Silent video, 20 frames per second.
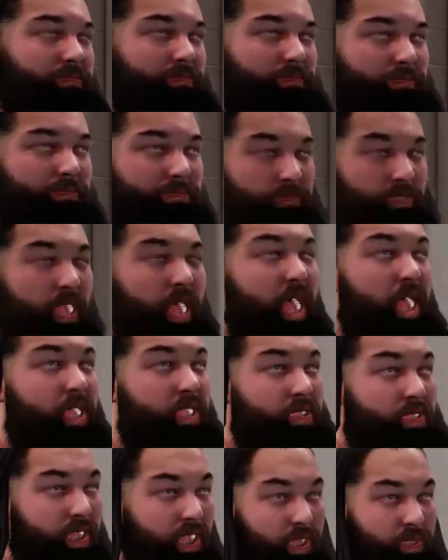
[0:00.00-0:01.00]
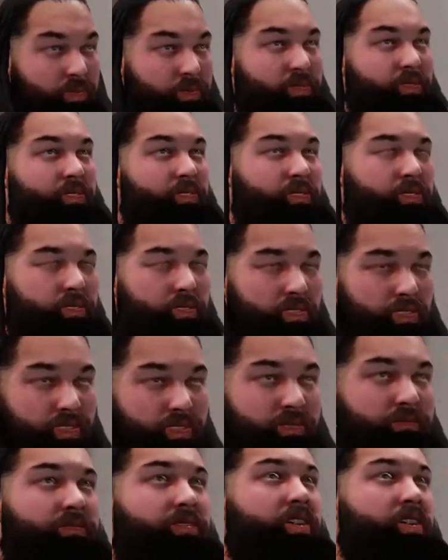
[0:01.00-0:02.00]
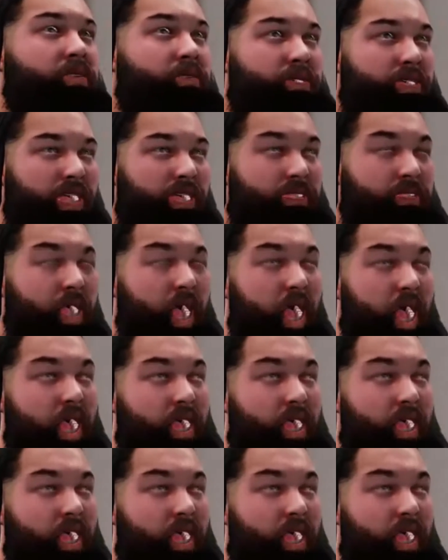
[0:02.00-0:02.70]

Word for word: You proved tonight that you aren't like the rest of these sheep.